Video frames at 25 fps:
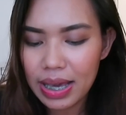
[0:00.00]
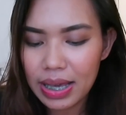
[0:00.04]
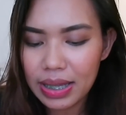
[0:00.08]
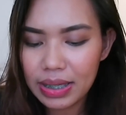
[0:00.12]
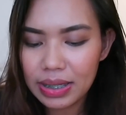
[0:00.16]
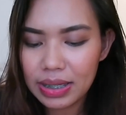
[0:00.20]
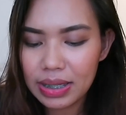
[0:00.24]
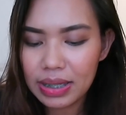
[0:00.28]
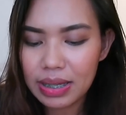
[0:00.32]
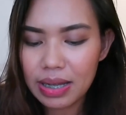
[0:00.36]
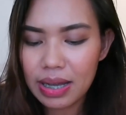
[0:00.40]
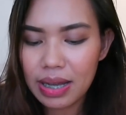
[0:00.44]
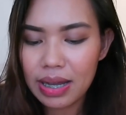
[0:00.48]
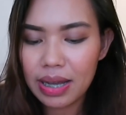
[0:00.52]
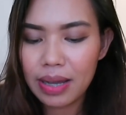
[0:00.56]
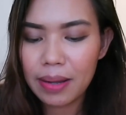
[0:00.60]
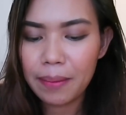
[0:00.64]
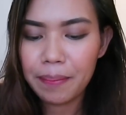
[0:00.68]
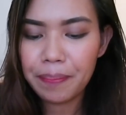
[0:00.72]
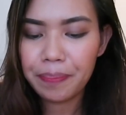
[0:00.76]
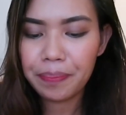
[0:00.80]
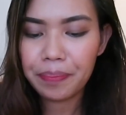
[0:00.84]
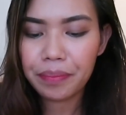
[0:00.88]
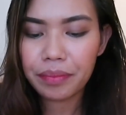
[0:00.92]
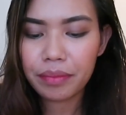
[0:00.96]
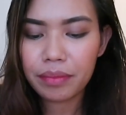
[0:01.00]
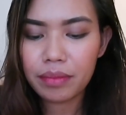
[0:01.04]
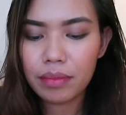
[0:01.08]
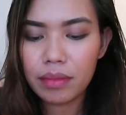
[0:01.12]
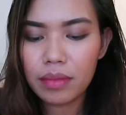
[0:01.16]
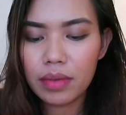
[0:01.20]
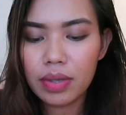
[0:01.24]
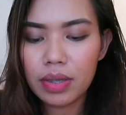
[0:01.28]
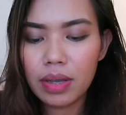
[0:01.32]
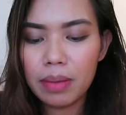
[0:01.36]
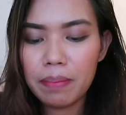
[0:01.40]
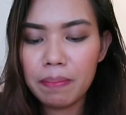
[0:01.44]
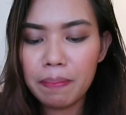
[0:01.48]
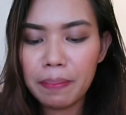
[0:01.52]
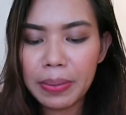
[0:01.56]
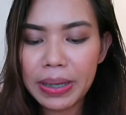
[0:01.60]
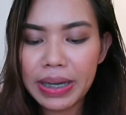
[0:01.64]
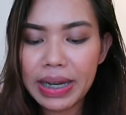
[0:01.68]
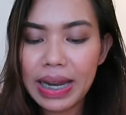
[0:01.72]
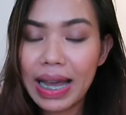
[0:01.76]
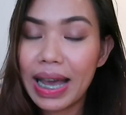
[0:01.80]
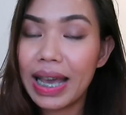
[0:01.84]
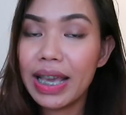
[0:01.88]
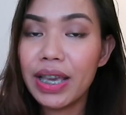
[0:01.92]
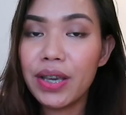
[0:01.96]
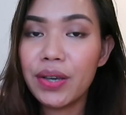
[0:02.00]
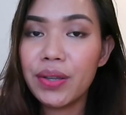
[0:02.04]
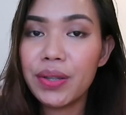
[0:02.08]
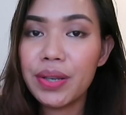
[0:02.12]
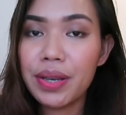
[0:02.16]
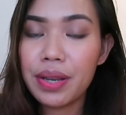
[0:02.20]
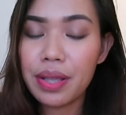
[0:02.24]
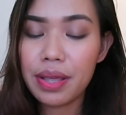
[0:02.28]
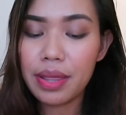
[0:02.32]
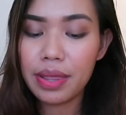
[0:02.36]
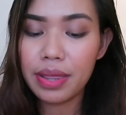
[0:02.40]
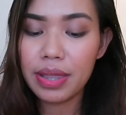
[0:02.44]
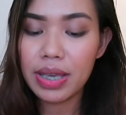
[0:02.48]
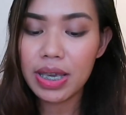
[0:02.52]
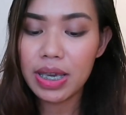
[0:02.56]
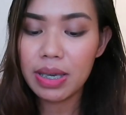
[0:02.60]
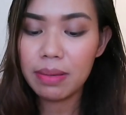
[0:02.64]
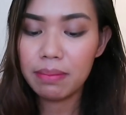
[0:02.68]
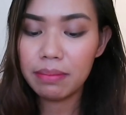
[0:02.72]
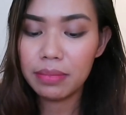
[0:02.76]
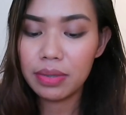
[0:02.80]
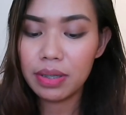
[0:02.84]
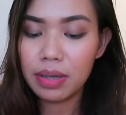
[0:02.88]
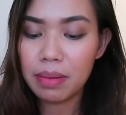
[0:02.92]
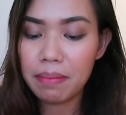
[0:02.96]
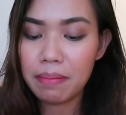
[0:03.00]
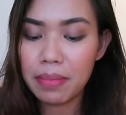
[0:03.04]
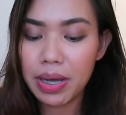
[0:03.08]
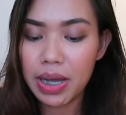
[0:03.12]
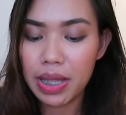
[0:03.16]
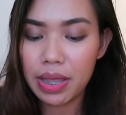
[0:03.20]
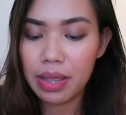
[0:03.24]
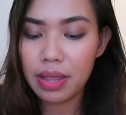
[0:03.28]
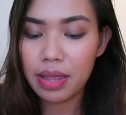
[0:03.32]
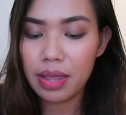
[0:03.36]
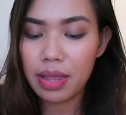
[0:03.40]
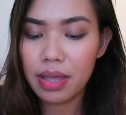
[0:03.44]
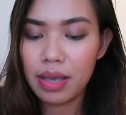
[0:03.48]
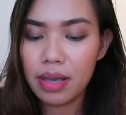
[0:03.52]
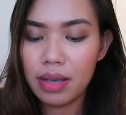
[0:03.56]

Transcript: It's a Padayon themed month